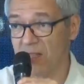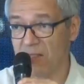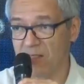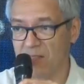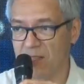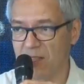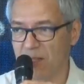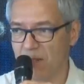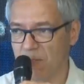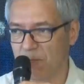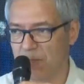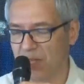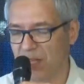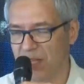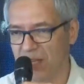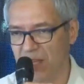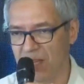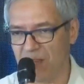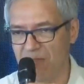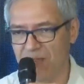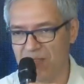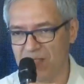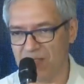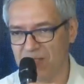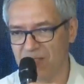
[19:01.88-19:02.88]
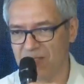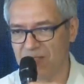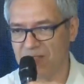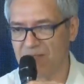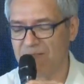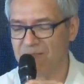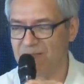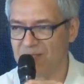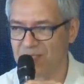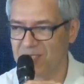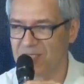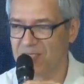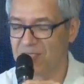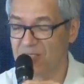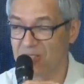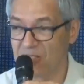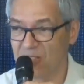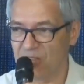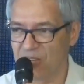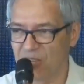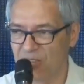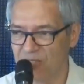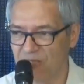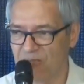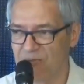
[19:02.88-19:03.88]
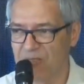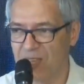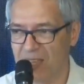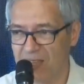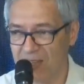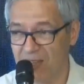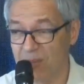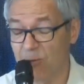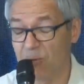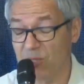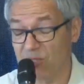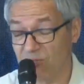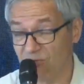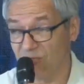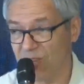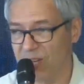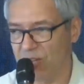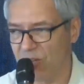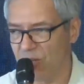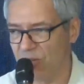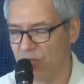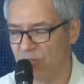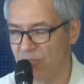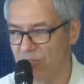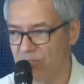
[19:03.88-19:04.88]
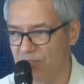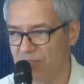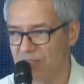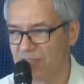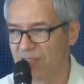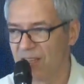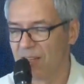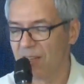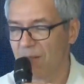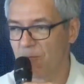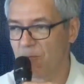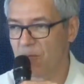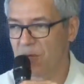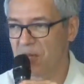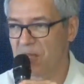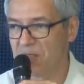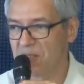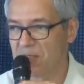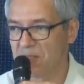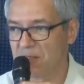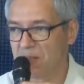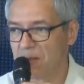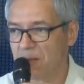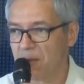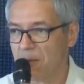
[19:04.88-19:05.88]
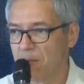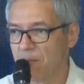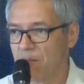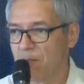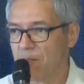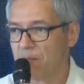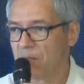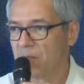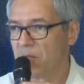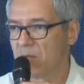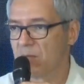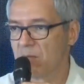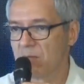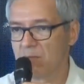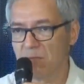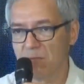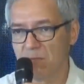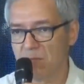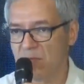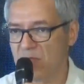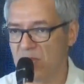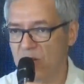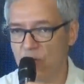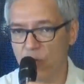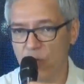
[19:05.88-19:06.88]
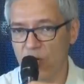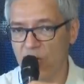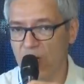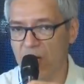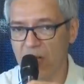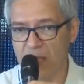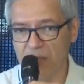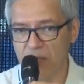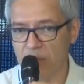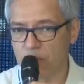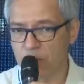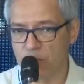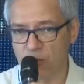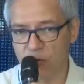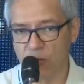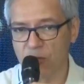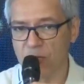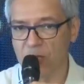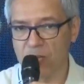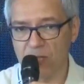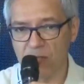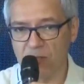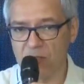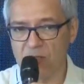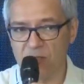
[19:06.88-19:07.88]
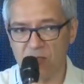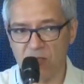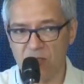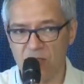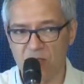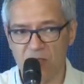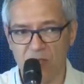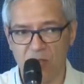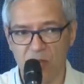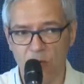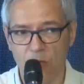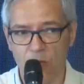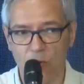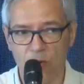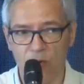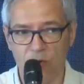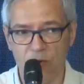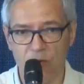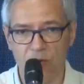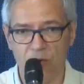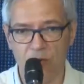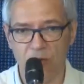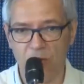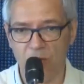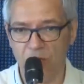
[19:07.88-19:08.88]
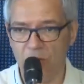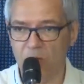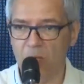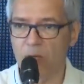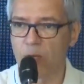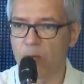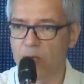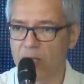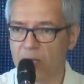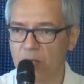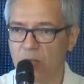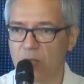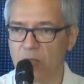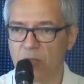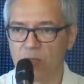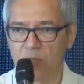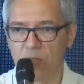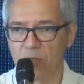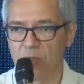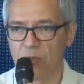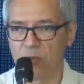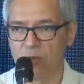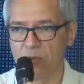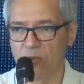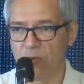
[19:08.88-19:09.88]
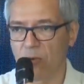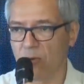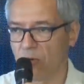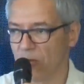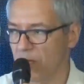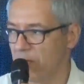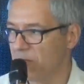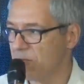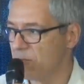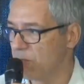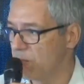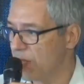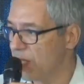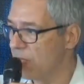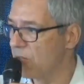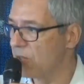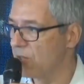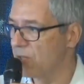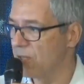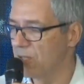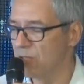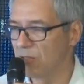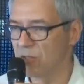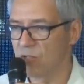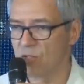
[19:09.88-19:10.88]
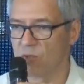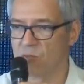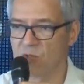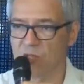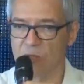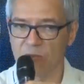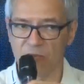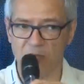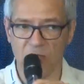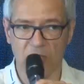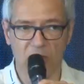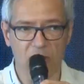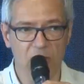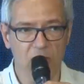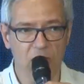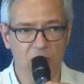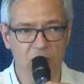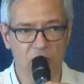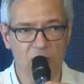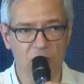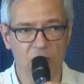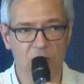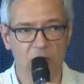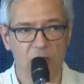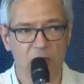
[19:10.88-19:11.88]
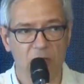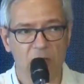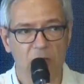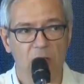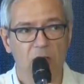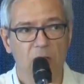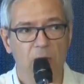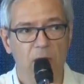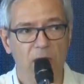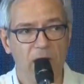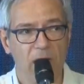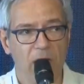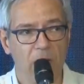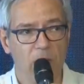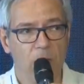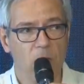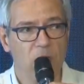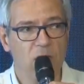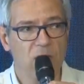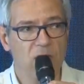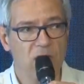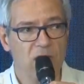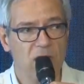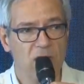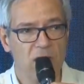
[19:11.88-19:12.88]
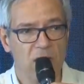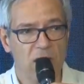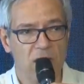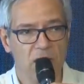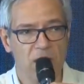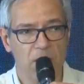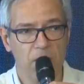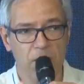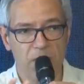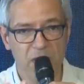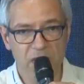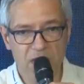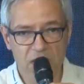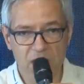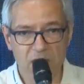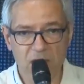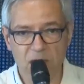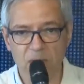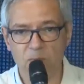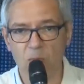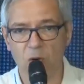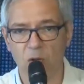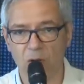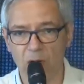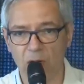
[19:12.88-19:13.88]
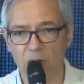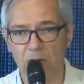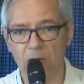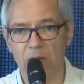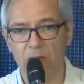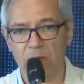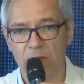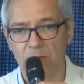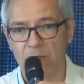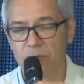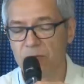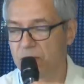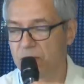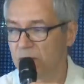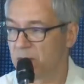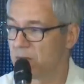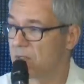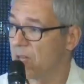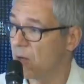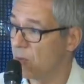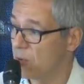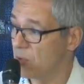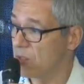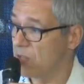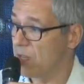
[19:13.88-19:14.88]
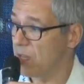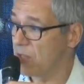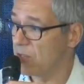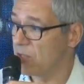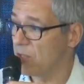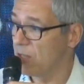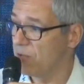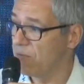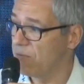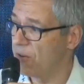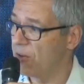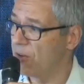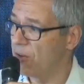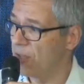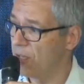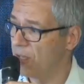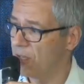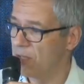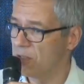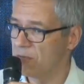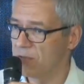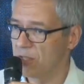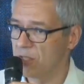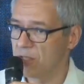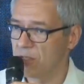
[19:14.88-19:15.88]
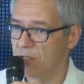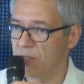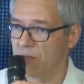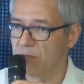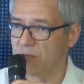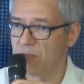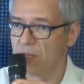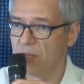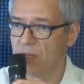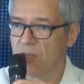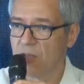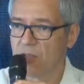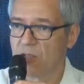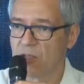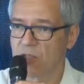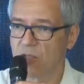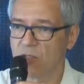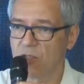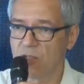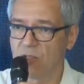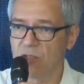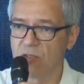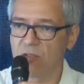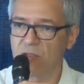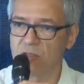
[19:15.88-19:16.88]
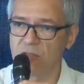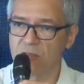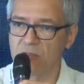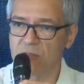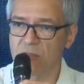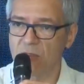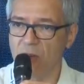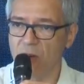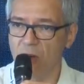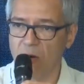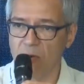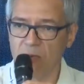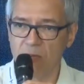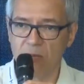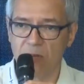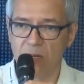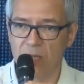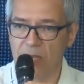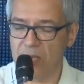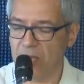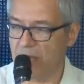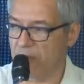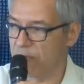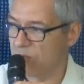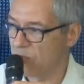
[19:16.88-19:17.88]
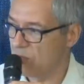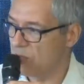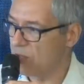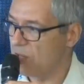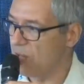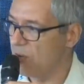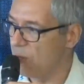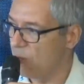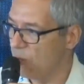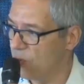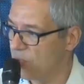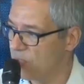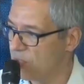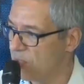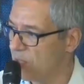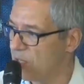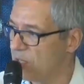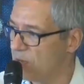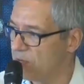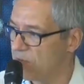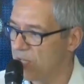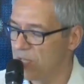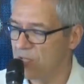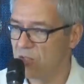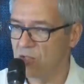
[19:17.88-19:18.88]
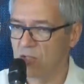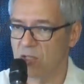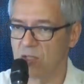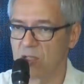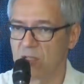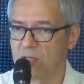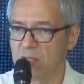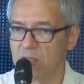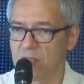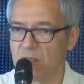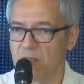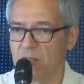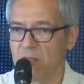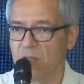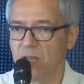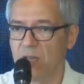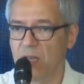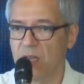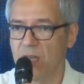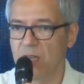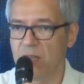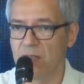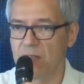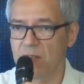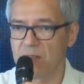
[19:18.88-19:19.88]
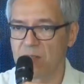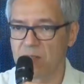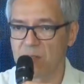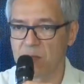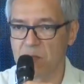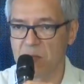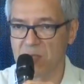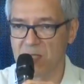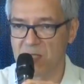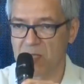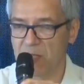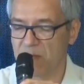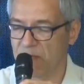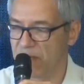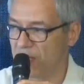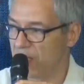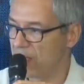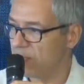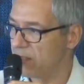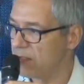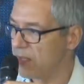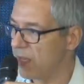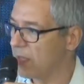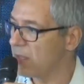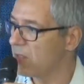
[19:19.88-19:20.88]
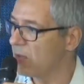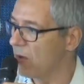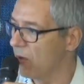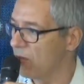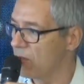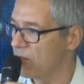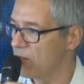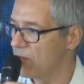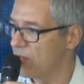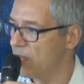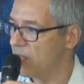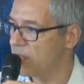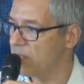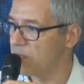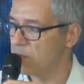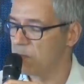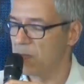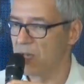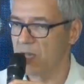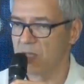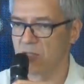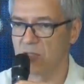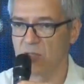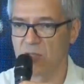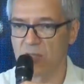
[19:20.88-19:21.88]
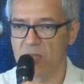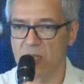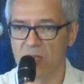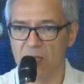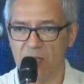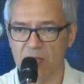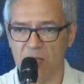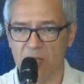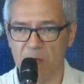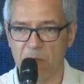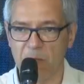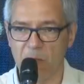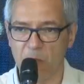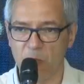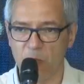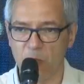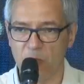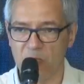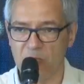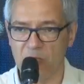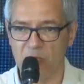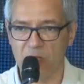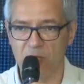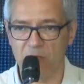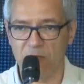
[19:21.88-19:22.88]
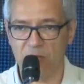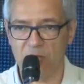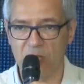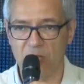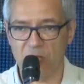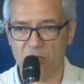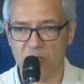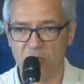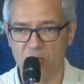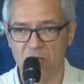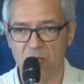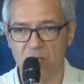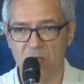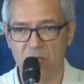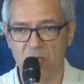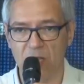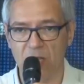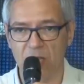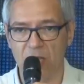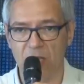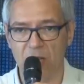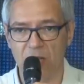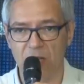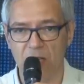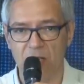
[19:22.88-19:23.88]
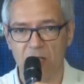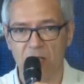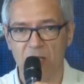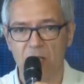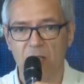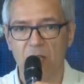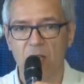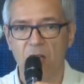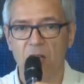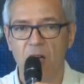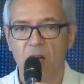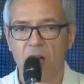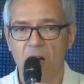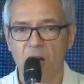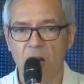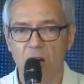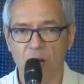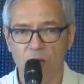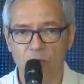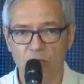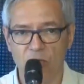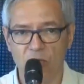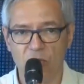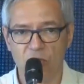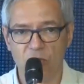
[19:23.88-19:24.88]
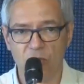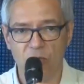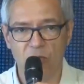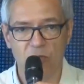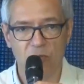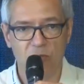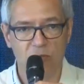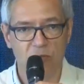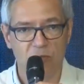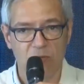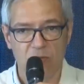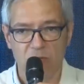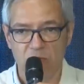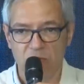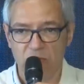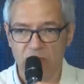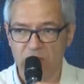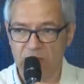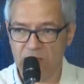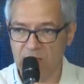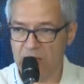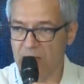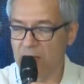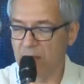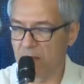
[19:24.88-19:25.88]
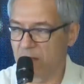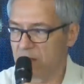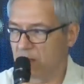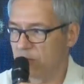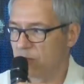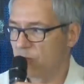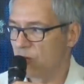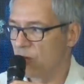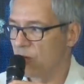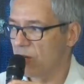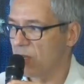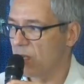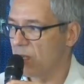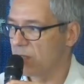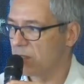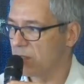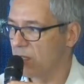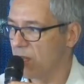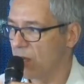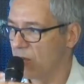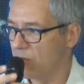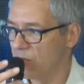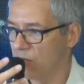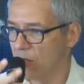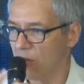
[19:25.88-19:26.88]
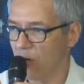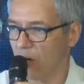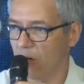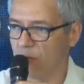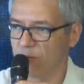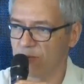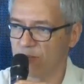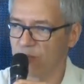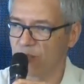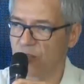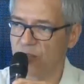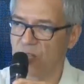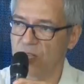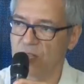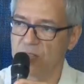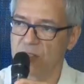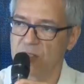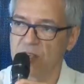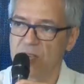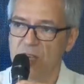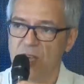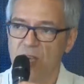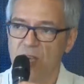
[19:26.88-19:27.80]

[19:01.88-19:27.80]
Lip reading: still believe as a CTO that it was really good, but there were other products that were equally good or even better in terms of technology. But it was the business model that was actually very innovative. So you do not only have to come with innovation in specific technology aspect. You can come up with innovation in how you sell the product, how you offer it,